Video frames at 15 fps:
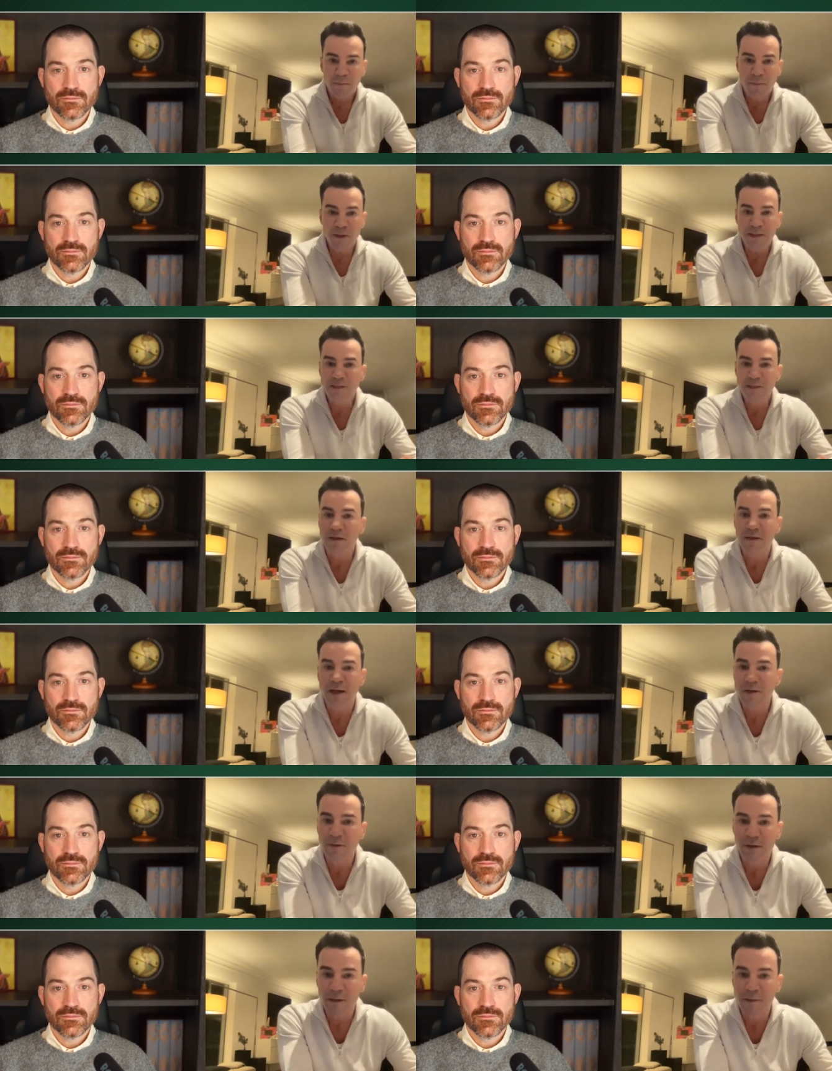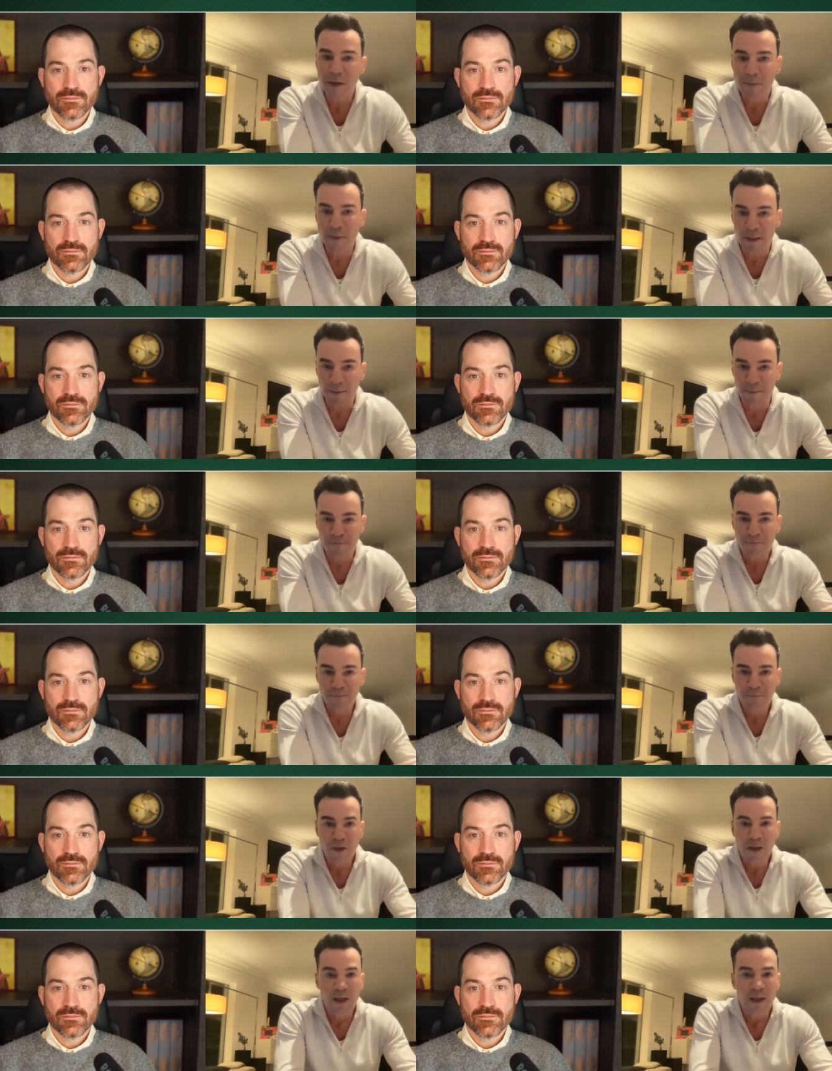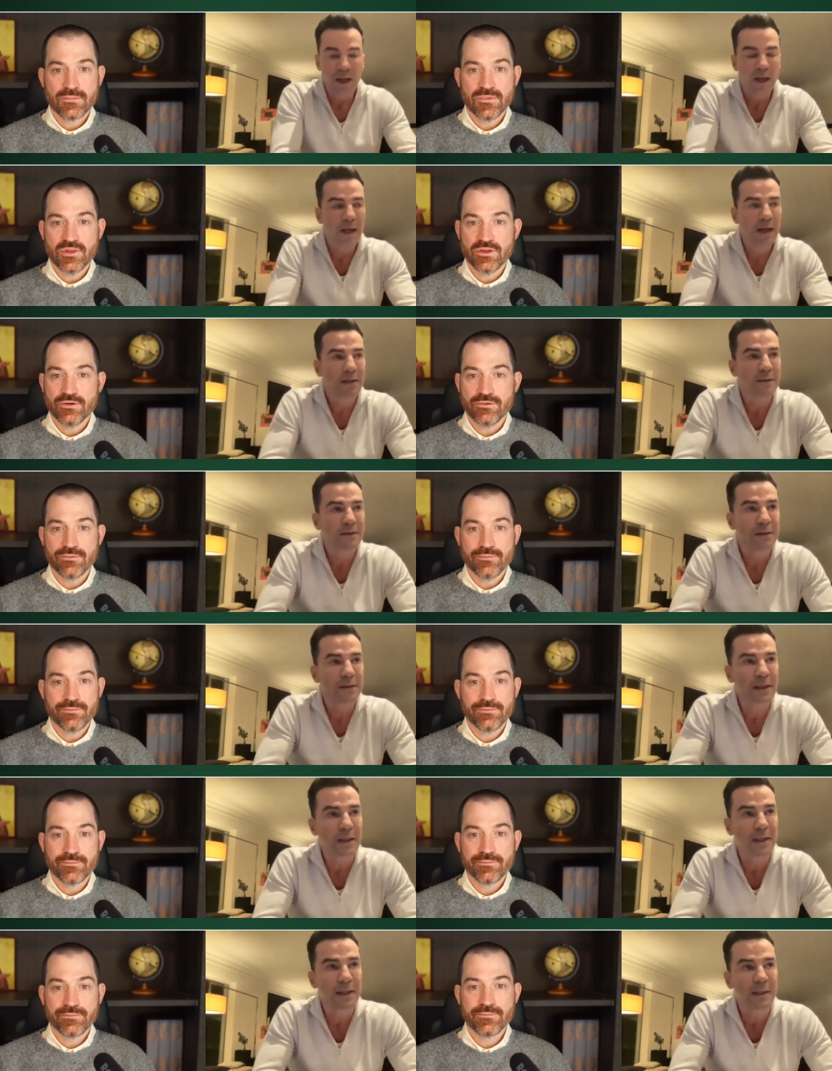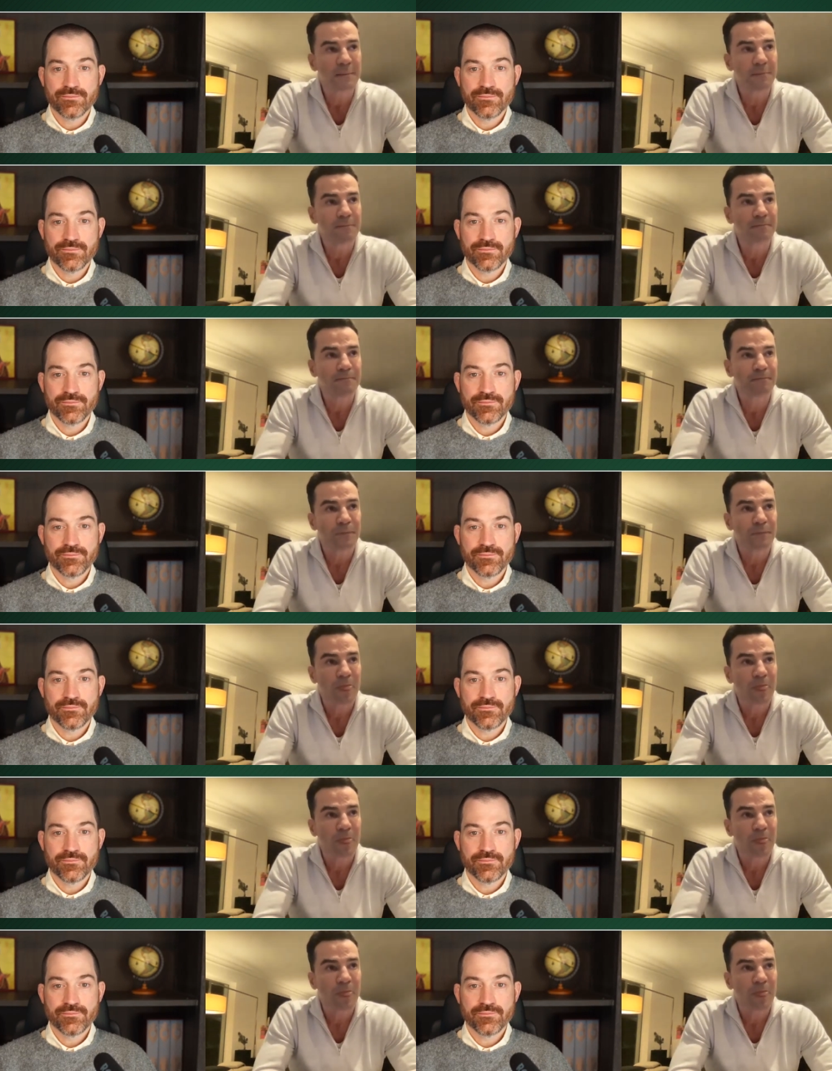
Speaker 1: but it's not how you're going to make money. No. And um,